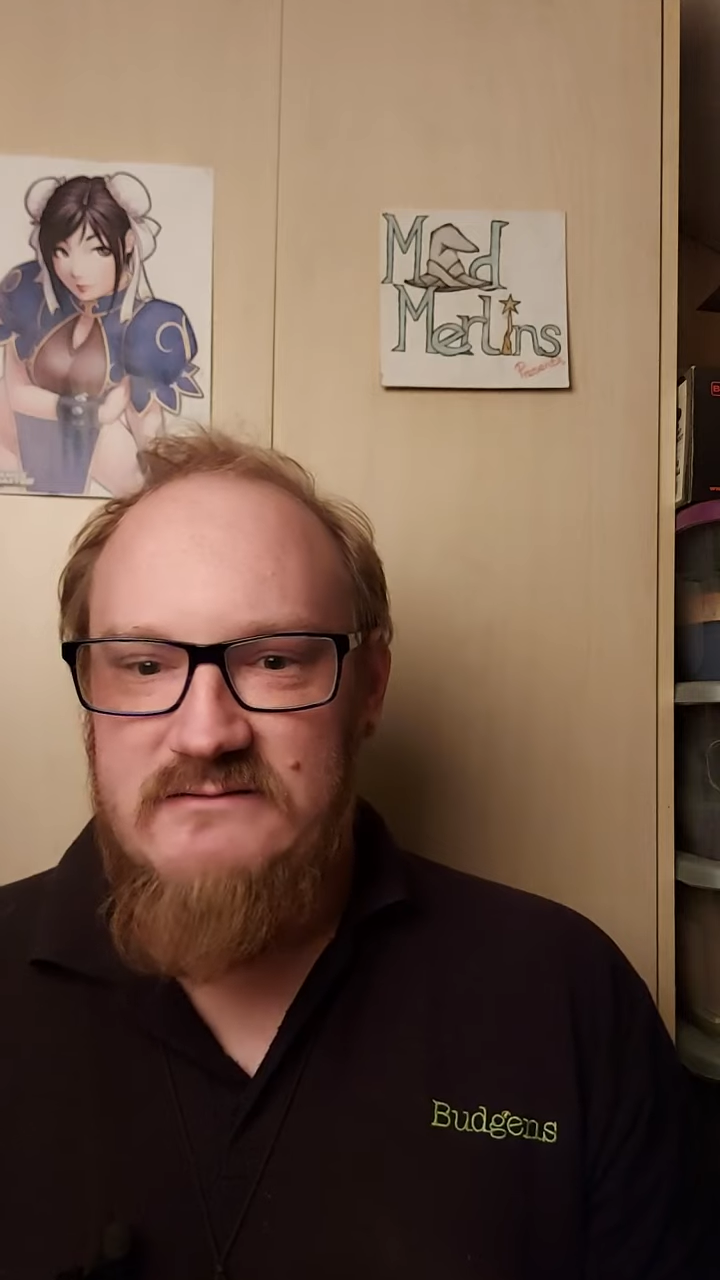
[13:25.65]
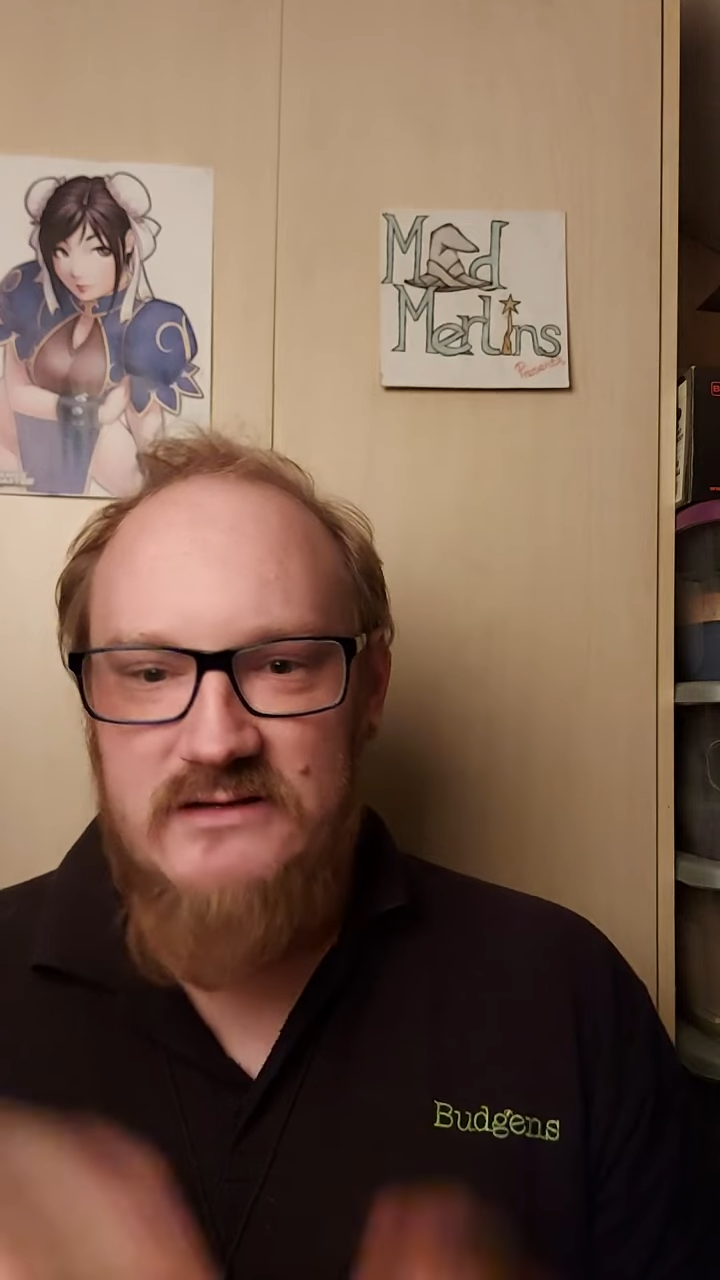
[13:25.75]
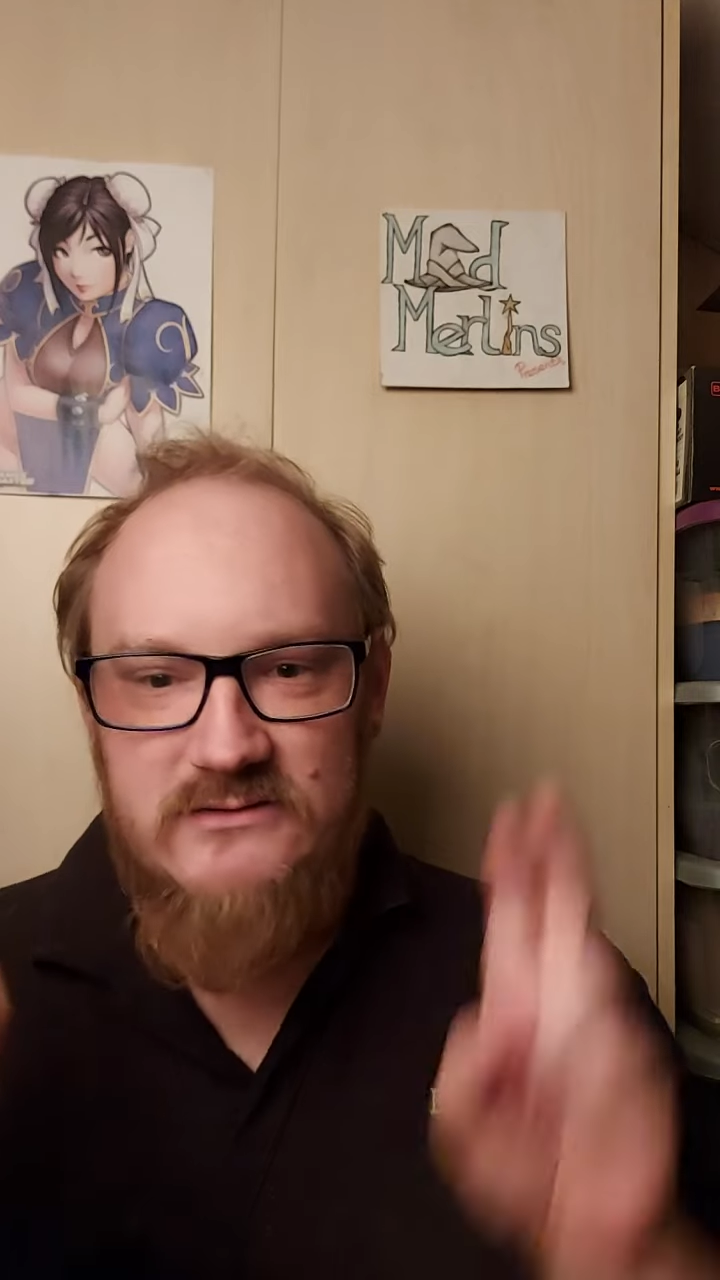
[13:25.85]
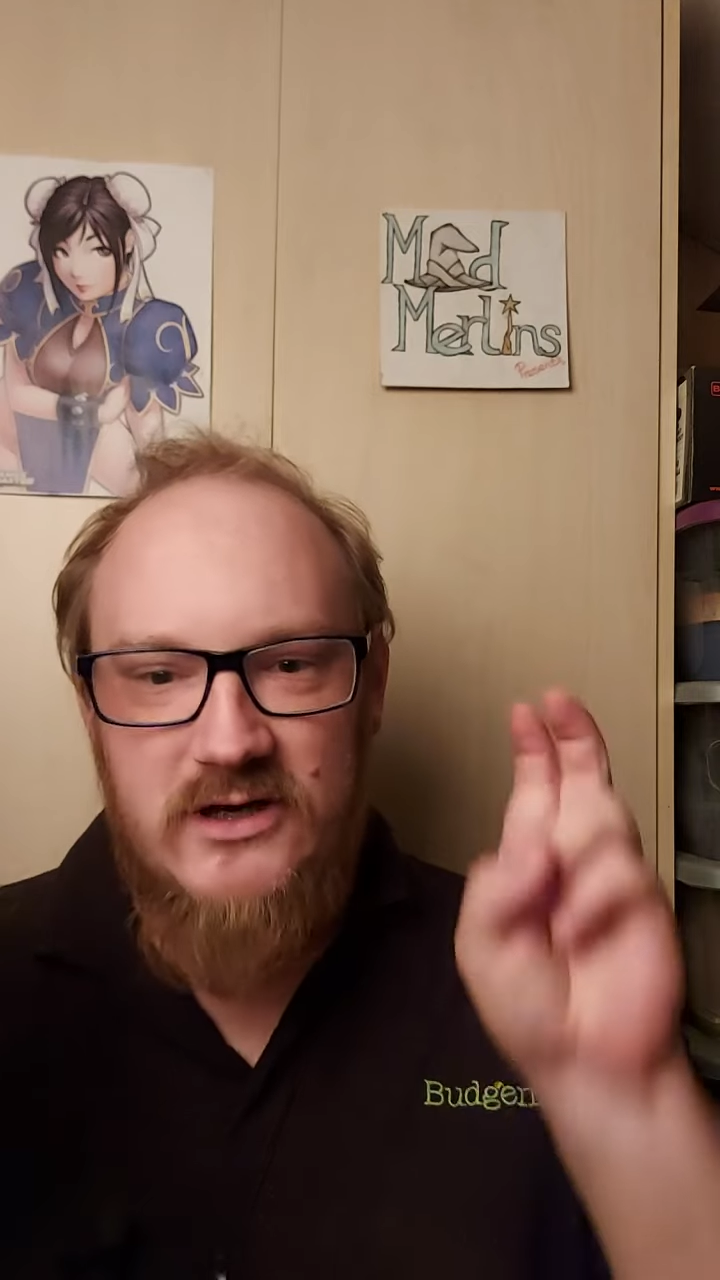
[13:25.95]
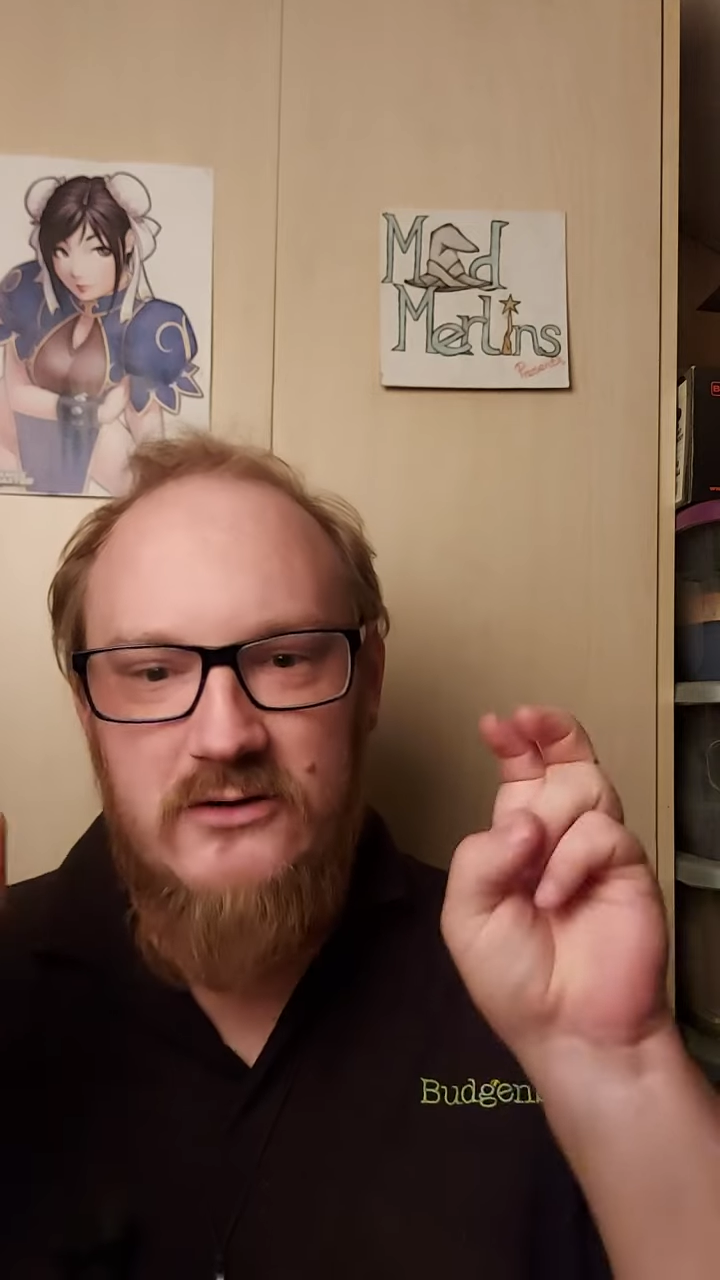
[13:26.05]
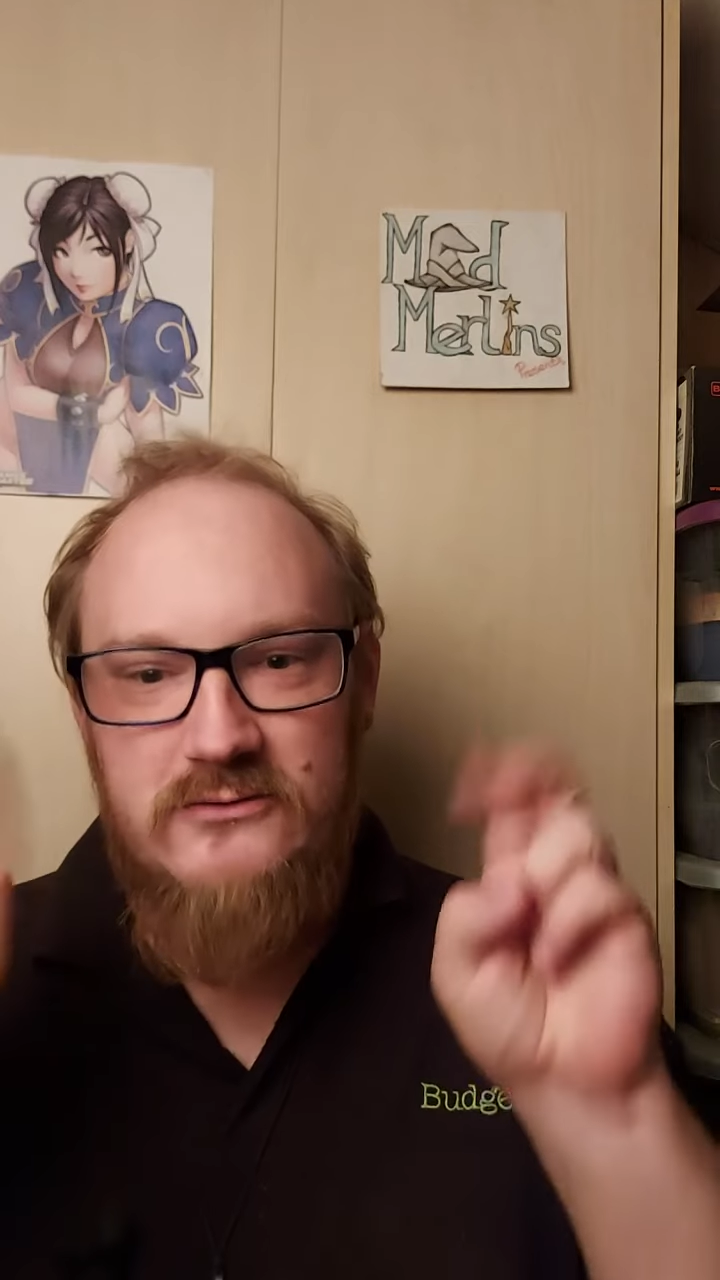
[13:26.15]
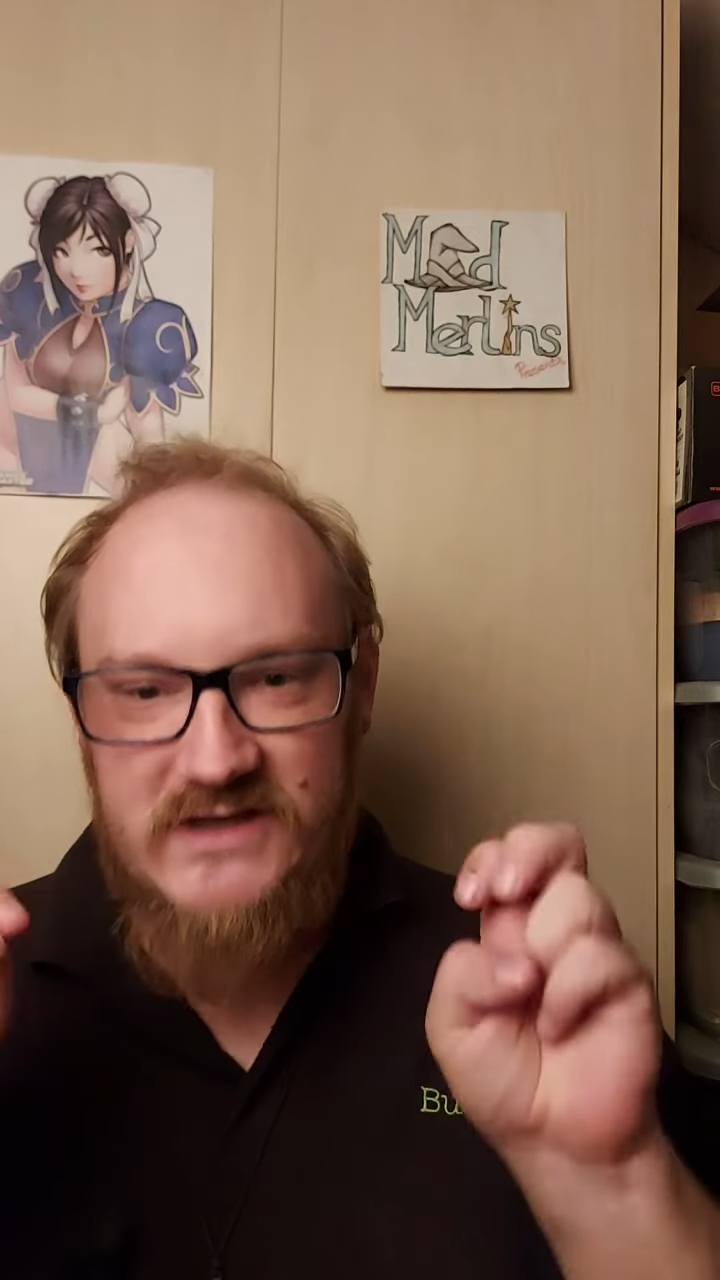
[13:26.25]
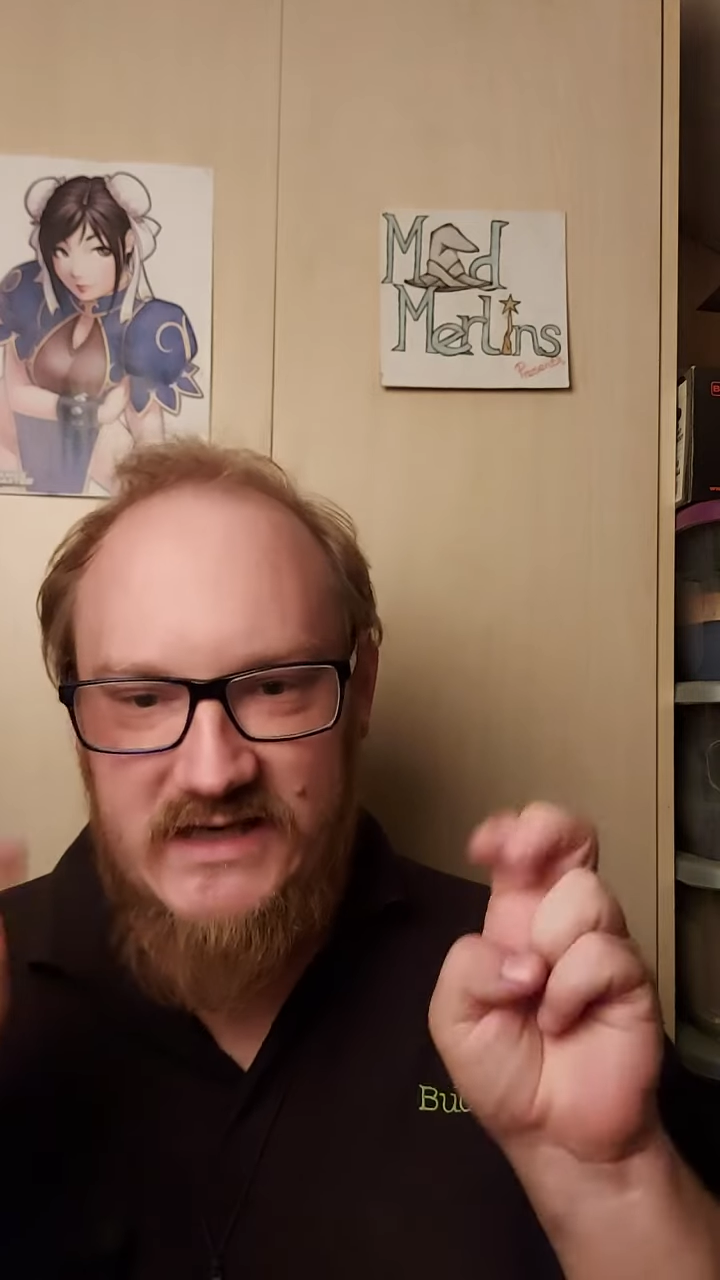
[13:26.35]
well, old